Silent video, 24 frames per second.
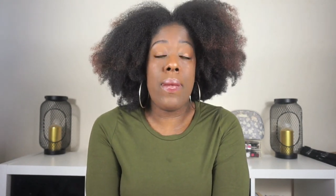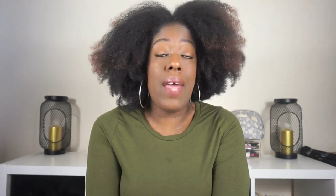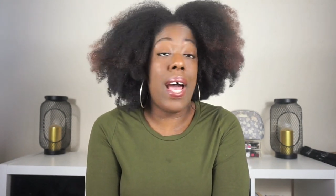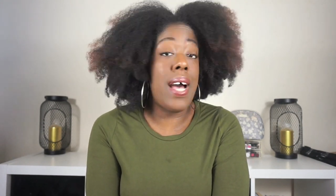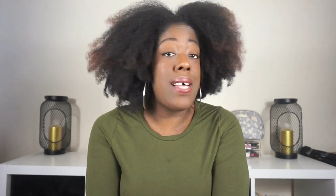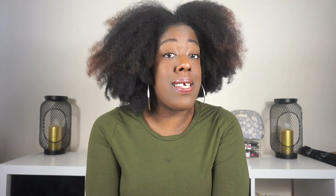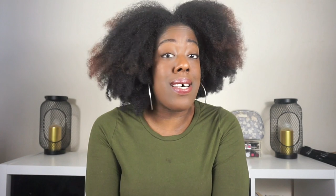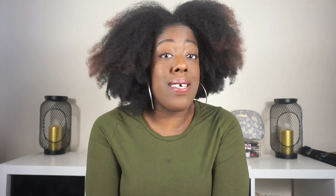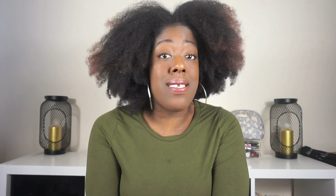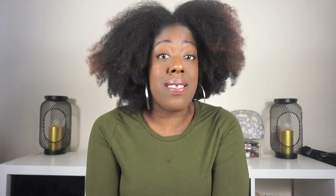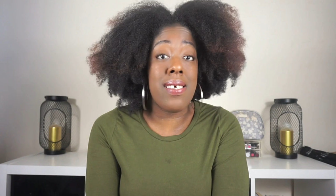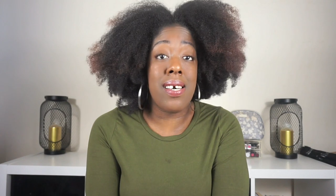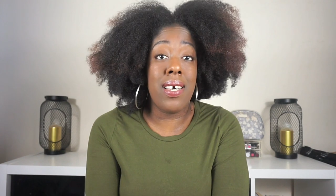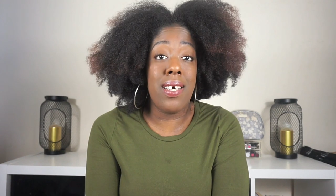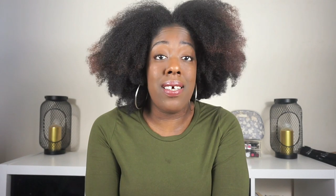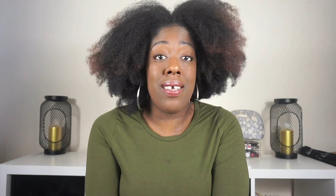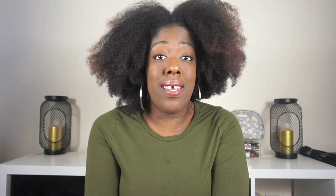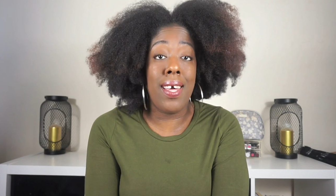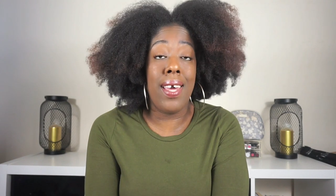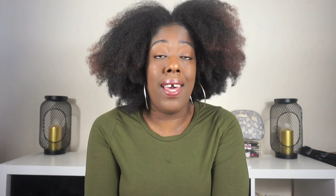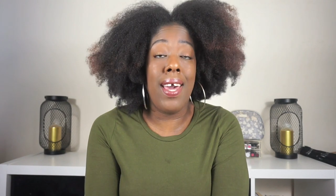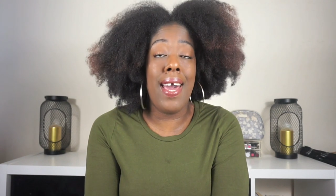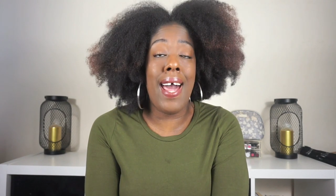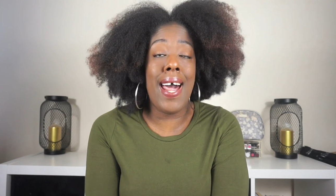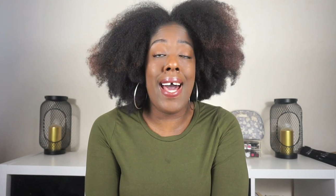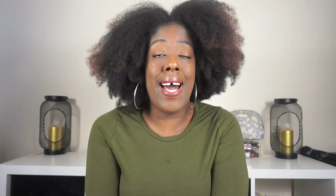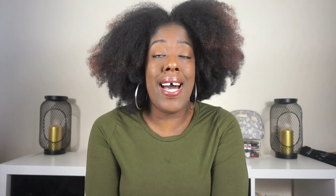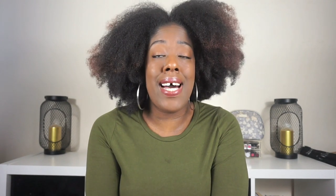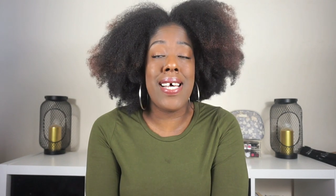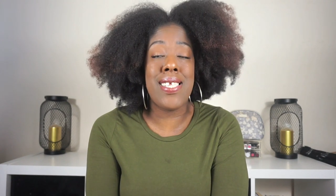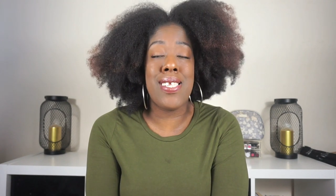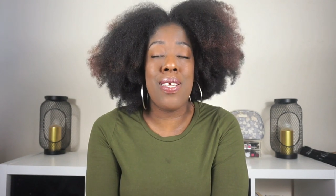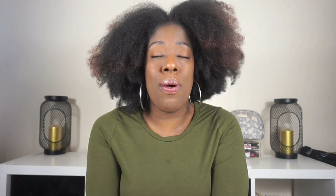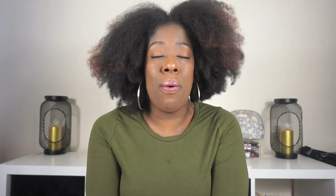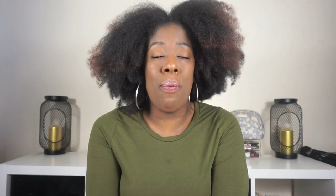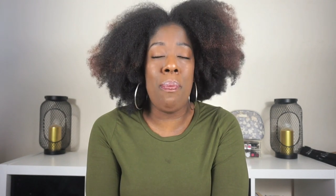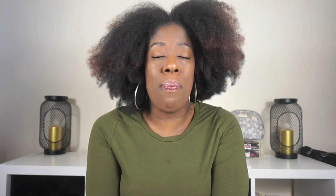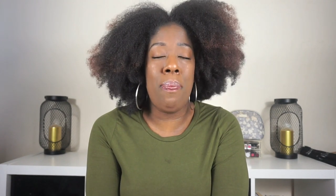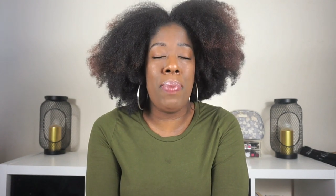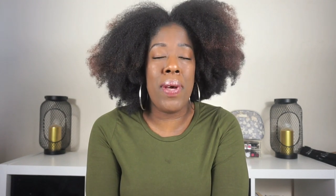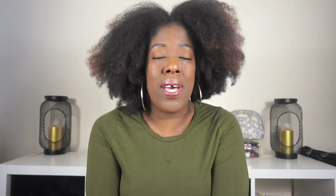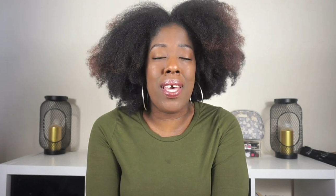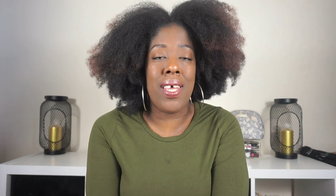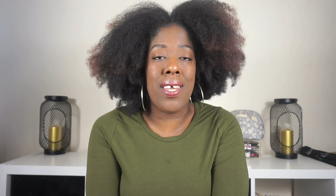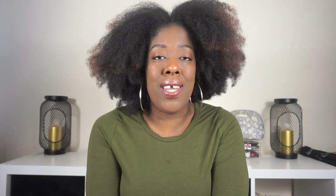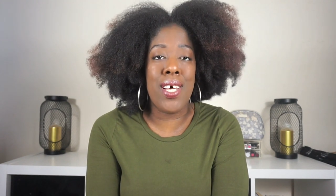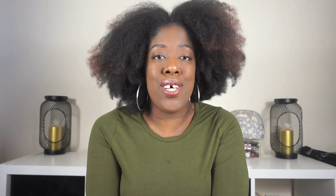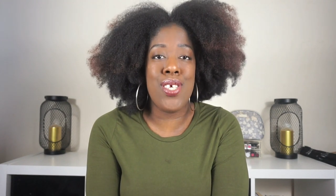I said, it has
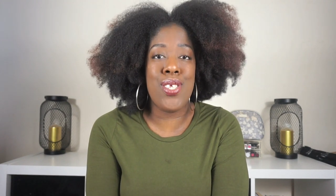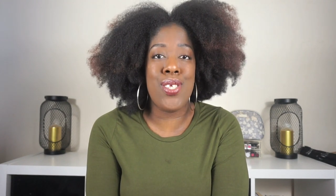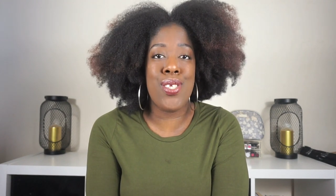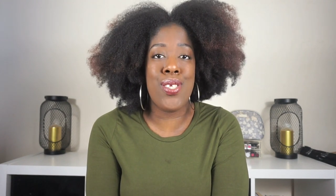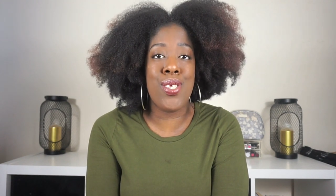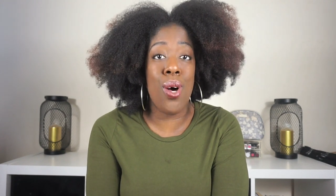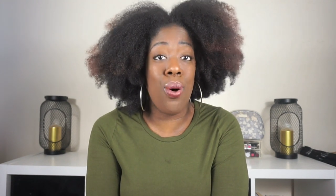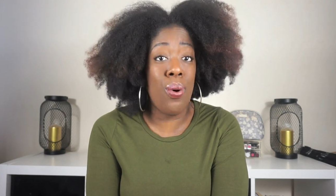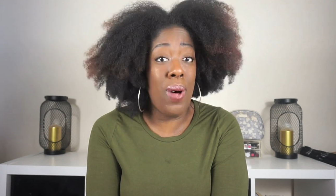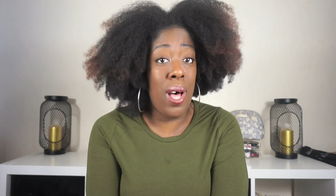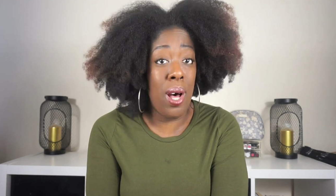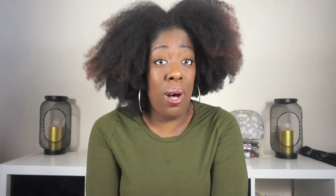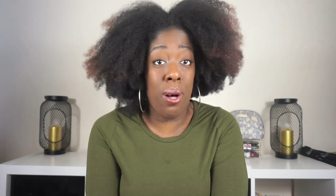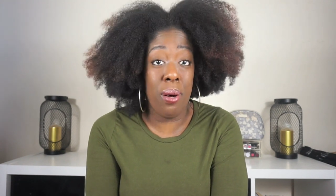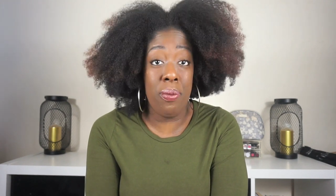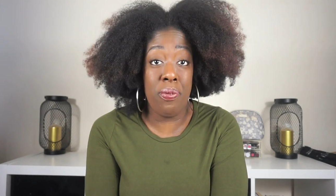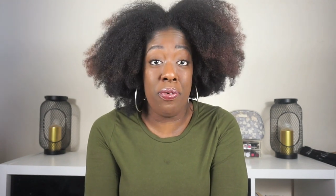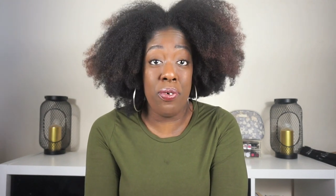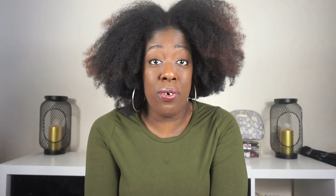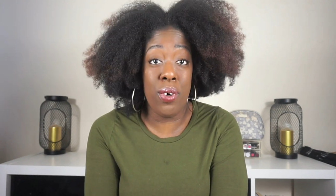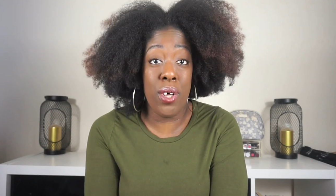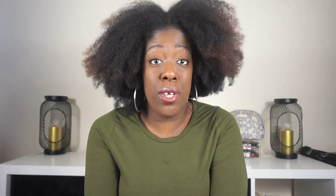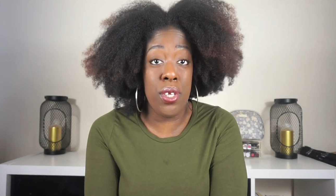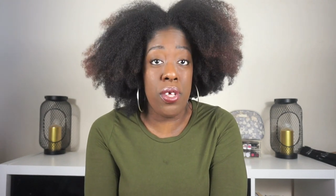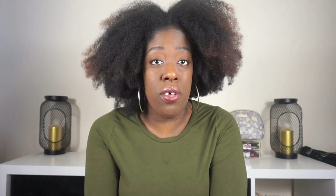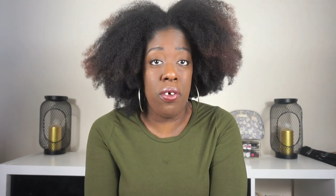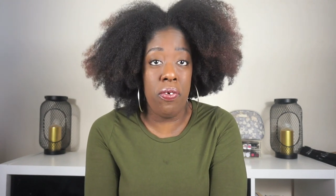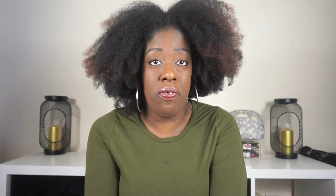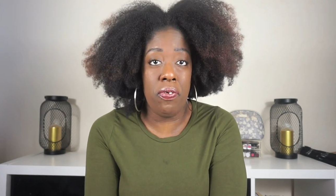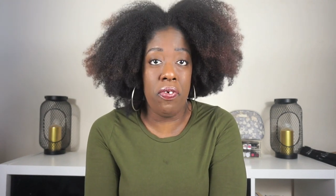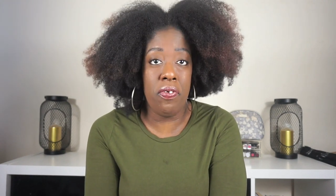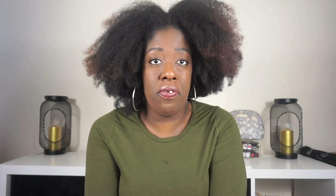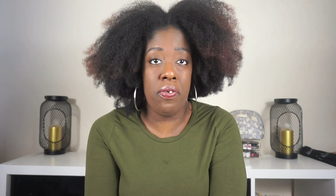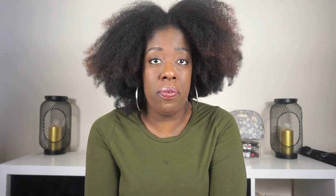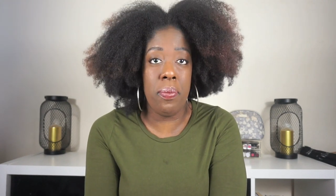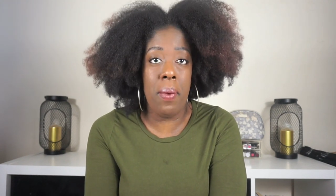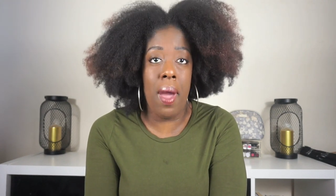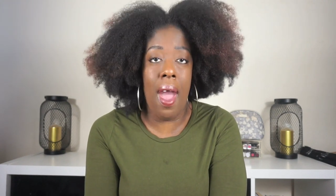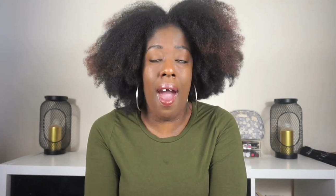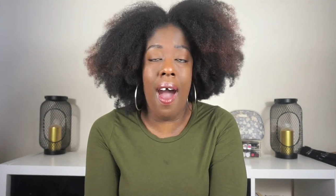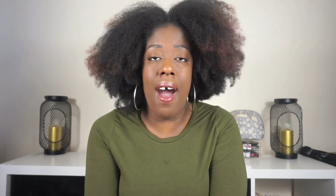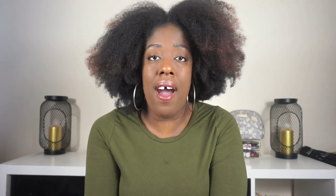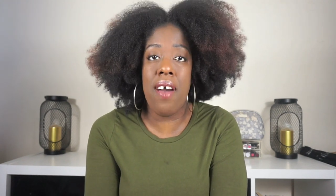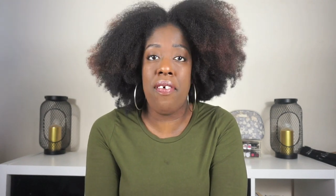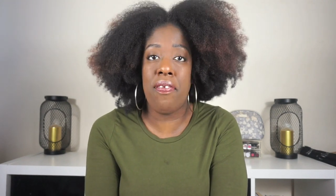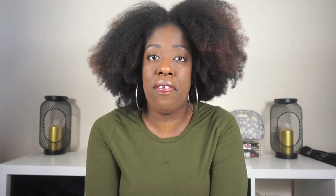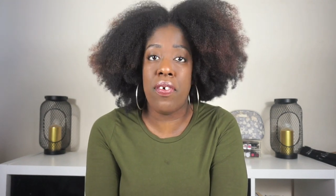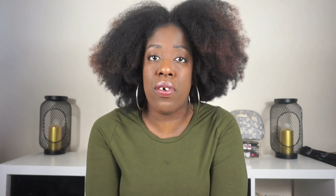been so helpful and useful for me.
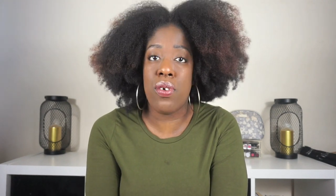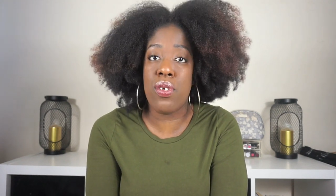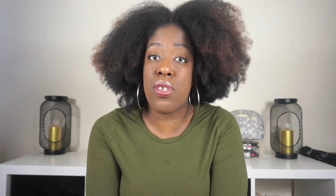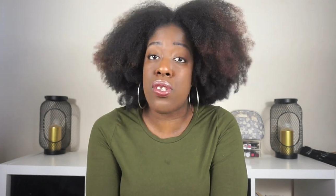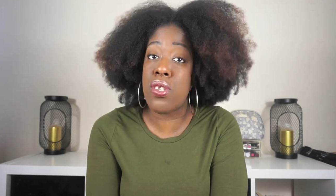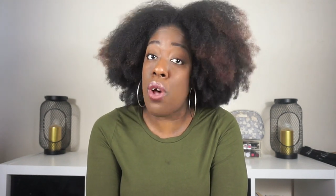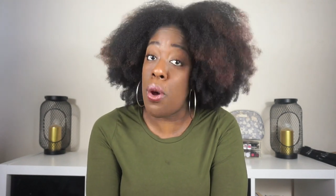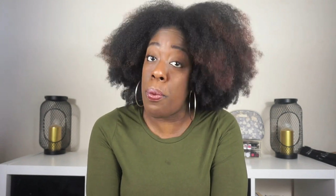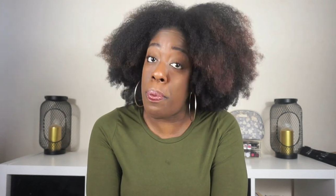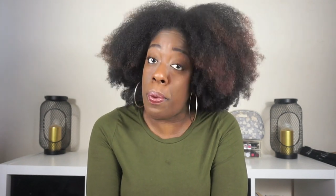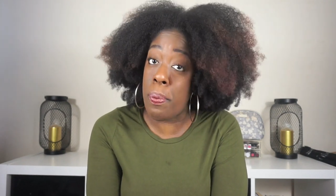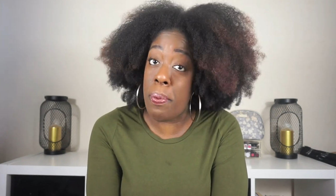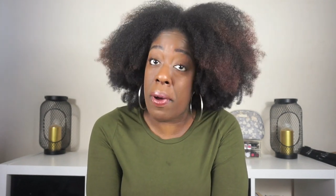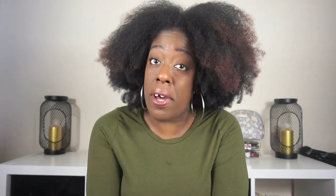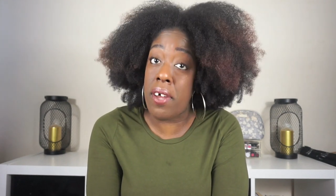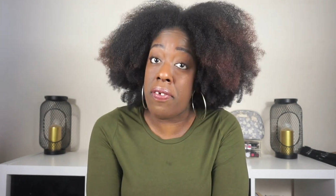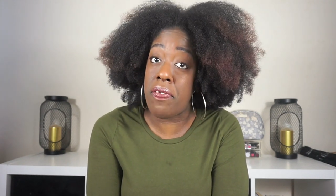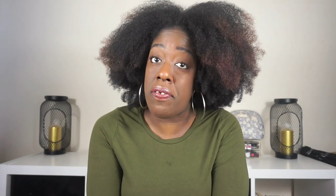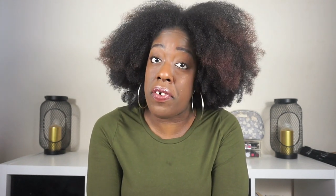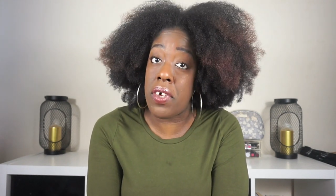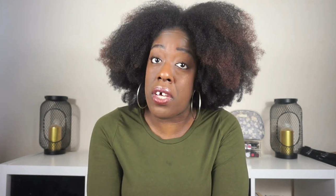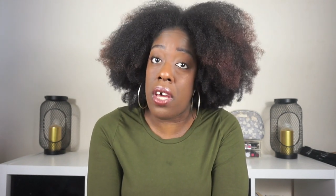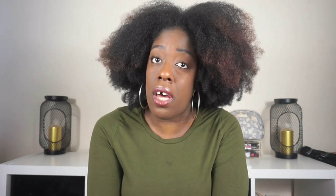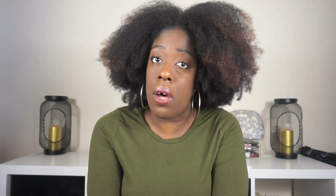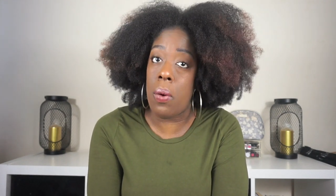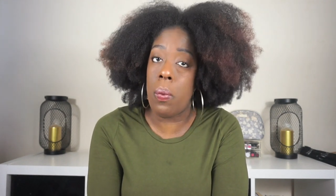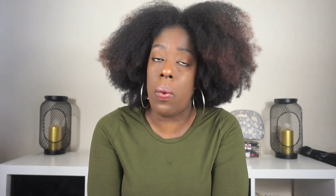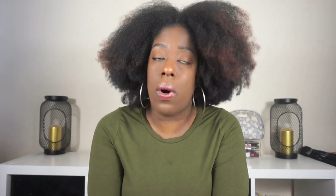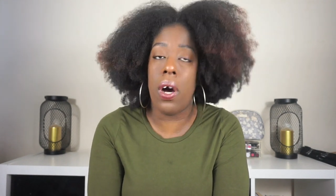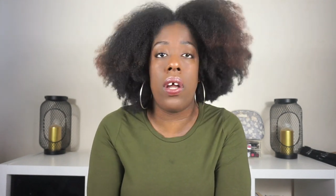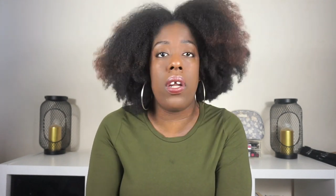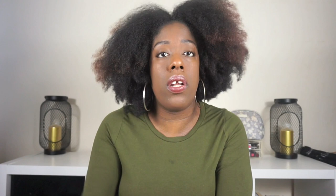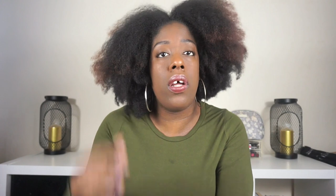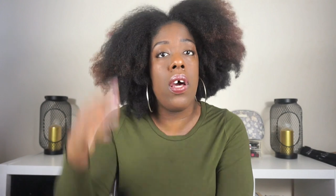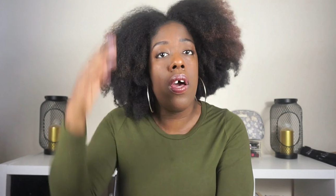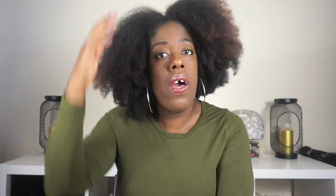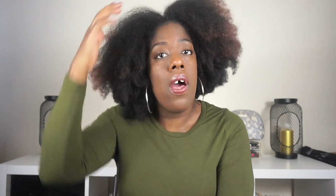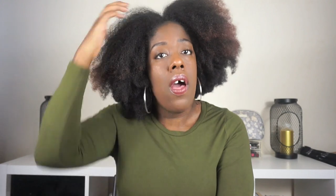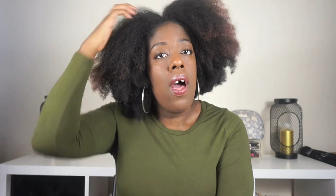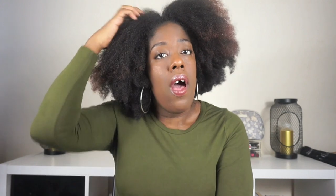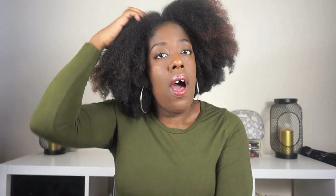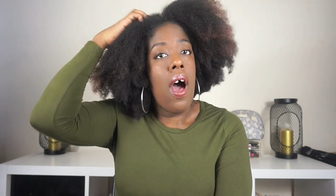I feel so prepared for year one.